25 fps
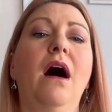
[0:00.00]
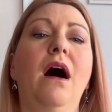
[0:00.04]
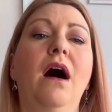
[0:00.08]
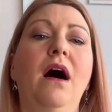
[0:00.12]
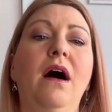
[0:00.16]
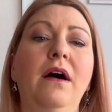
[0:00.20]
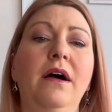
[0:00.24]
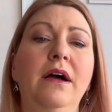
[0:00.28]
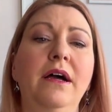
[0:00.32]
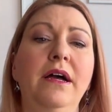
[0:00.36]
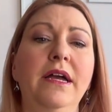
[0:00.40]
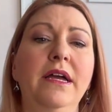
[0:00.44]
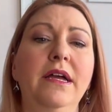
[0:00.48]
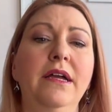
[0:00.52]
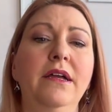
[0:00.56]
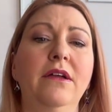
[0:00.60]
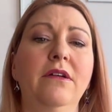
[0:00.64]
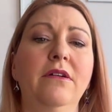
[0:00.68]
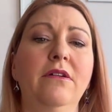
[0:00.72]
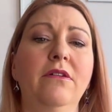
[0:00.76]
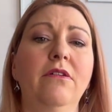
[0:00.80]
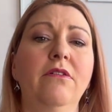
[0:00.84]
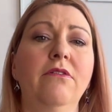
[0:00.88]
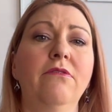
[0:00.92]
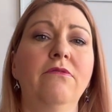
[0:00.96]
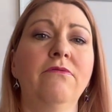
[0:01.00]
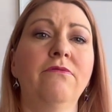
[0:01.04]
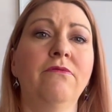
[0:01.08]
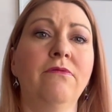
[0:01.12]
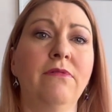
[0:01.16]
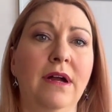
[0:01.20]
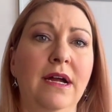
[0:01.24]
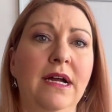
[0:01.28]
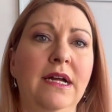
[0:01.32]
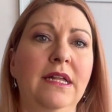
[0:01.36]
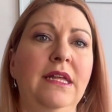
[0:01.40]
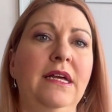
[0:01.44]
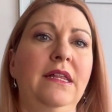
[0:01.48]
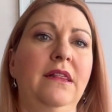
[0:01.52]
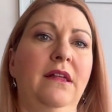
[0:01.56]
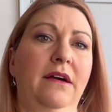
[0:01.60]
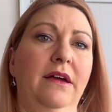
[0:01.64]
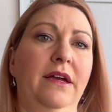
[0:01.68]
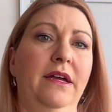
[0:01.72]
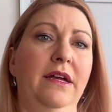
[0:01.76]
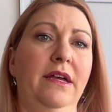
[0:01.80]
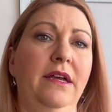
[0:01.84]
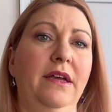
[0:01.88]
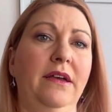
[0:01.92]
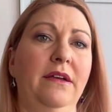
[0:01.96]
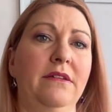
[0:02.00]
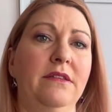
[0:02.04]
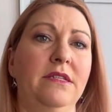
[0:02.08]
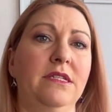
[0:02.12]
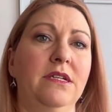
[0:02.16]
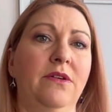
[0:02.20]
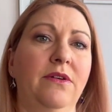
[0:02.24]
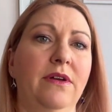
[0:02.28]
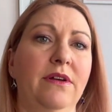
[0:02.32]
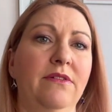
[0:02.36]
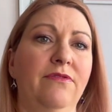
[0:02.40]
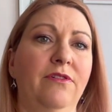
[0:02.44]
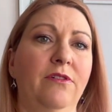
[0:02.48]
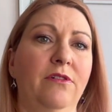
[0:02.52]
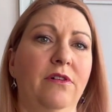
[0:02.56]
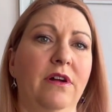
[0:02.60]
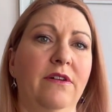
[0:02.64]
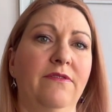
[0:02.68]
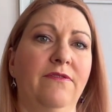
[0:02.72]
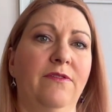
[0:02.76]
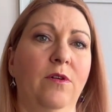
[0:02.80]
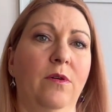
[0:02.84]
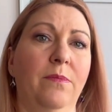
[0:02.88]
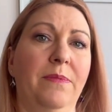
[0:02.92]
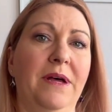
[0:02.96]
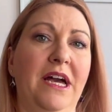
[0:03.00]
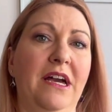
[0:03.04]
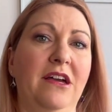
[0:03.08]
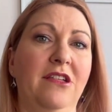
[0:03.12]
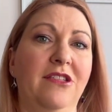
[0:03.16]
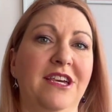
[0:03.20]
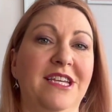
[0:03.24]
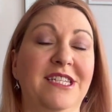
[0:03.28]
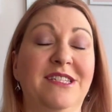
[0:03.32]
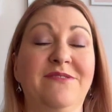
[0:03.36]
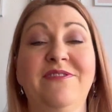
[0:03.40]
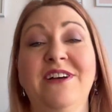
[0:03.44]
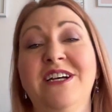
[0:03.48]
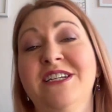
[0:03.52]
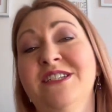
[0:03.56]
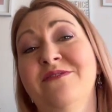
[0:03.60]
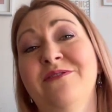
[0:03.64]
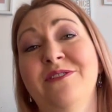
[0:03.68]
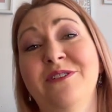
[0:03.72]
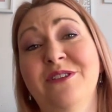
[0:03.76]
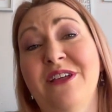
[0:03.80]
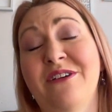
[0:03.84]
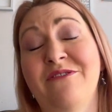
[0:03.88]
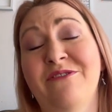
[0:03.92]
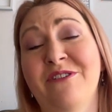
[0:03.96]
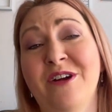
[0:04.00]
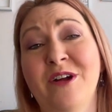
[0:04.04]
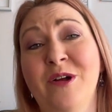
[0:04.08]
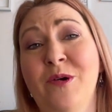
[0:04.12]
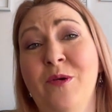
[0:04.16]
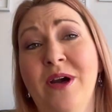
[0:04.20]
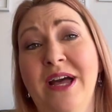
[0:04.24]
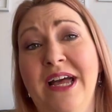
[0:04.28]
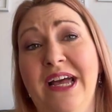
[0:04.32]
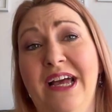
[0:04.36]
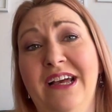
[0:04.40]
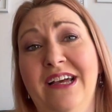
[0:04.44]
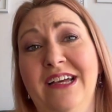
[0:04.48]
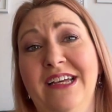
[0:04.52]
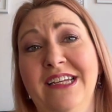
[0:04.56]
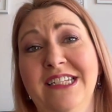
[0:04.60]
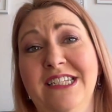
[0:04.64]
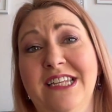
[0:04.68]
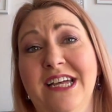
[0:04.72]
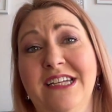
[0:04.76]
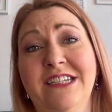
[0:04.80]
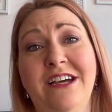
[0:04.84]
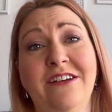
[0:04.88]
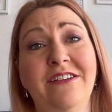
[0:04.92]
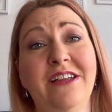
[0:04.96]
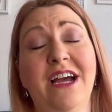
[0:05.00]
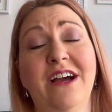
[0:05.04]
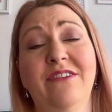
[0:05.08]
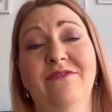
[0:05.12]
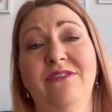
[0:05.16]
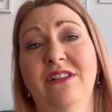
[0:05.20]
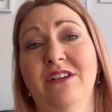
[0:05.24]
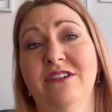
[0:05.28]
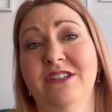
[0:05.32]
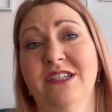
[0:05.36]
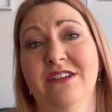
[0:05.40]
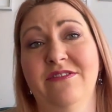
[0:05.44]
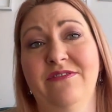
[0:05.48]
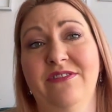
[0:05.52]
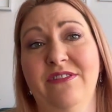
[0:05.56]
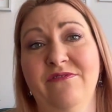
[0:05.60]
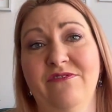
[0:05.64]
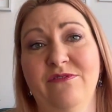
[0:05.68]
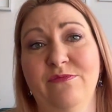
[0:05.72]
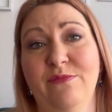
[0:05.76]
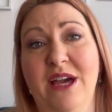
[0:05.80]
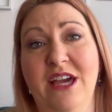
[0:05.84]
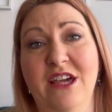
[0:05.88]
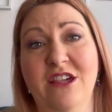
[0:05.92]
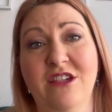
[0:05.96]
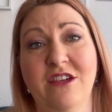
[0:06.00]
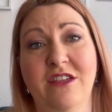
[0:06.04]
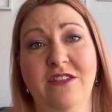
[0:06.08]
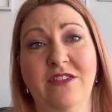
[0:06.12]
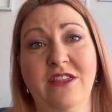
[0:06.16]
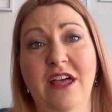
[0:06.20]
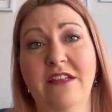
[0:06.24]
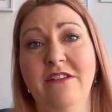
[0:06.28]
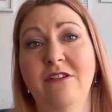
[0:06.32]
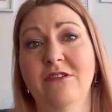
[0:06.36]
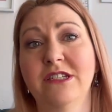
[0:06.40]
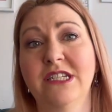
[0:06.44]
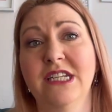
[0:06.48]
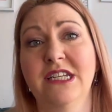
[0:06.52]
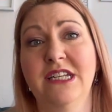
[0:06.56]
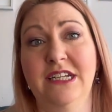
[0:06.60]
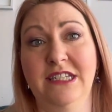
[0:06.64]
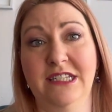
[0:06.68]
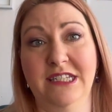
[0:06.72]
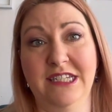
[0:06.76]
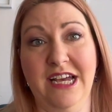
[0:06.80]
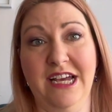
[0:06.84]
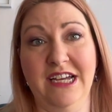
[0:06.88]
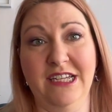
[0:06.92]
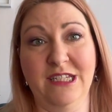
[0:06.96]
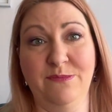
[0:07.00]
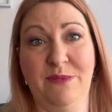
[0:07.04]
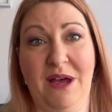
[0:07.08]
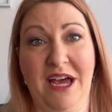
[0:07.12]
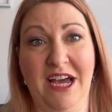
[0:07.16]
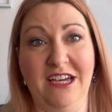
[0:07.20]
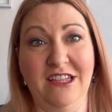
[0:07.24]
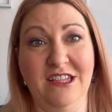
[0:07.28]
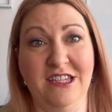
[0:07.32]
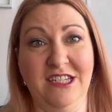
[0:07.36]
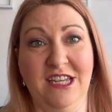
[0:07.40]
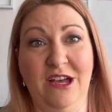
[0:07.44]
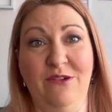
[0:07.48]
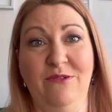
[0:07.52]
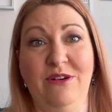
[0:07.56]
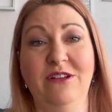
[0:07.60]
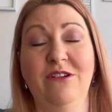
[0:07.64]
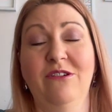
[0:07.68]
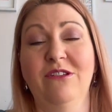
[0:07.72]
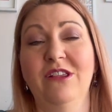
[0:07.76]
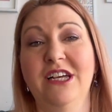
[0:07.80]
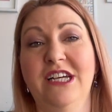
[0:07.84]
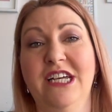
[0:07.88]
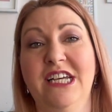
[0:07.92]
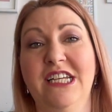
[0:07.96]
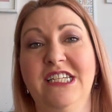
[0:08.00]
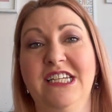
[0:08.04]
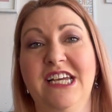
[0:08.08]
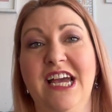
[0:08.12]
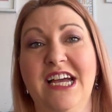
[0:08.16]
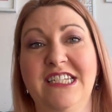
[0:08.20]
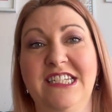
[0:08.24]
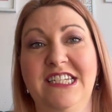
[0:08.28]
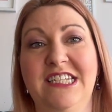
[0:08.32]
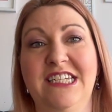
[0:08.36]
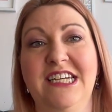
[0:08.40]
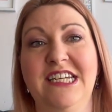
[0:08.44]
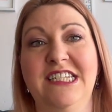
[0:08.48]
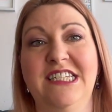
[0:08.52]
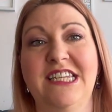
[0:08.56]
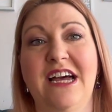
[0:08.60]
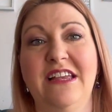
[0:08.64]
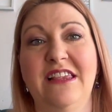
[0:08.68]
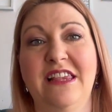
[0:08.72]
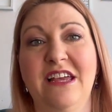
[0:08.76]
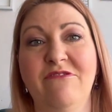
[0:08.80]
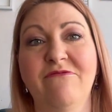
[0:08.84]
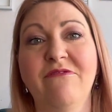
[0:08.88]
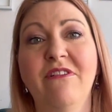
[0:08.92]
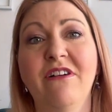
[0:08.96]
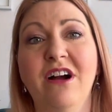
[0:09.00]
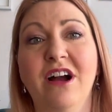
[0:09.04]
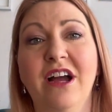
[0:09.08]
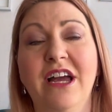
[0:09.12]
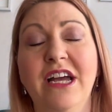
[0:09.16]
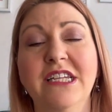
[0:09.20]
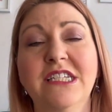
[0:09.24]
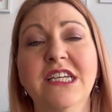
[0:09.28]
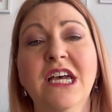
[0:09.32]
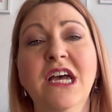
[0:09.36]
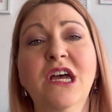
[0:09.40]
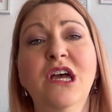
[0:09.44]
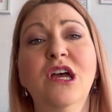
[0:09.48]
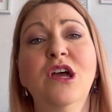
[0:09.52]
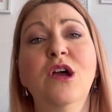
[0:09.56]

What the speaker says: I really like doing 404 pages. First of all, they're very quick because they don't have a lot of information. They're not an index page, so we're not looking to get it exactly right.